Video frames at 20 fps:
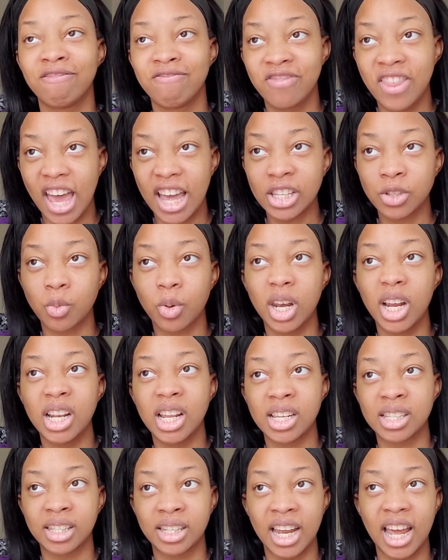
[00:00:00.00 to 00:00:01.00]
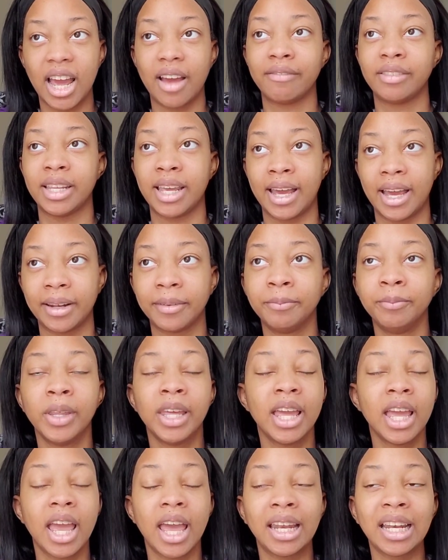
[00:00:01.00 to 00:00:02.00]
That's what he doesn't have, Dad."
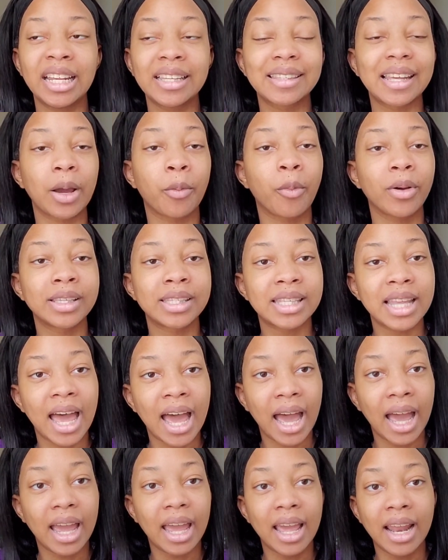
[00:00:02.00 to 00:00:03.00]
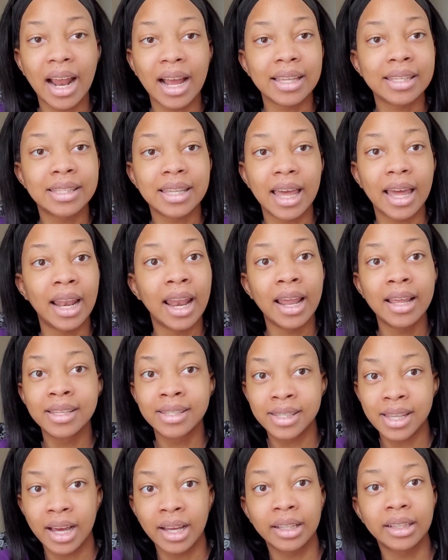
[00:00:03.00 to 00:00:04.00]
And he's like, "What's that?" And I said,
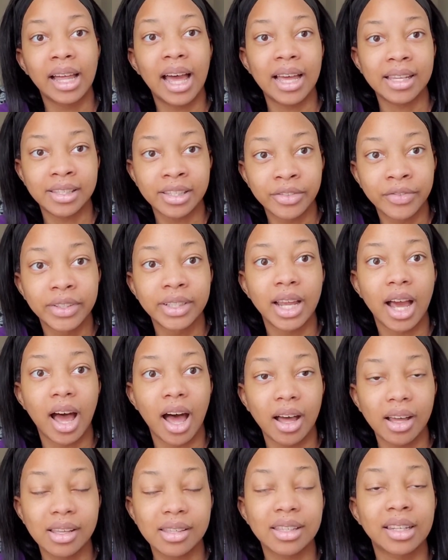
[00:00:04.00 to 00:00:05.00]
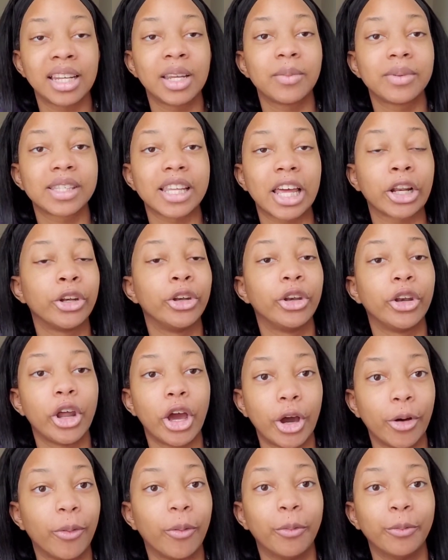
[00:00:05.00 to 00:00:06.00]
"Sunglasses for dogs." And he was like,
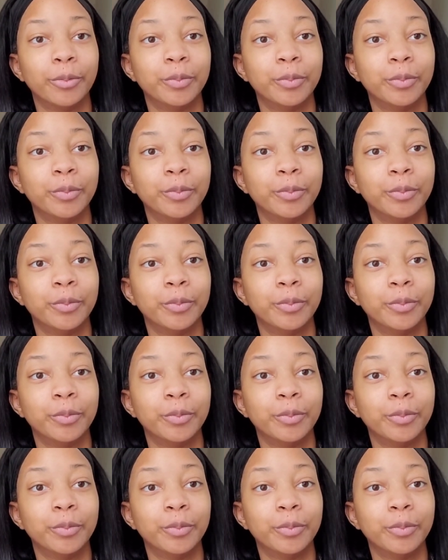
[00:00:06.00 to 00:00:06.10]
"No,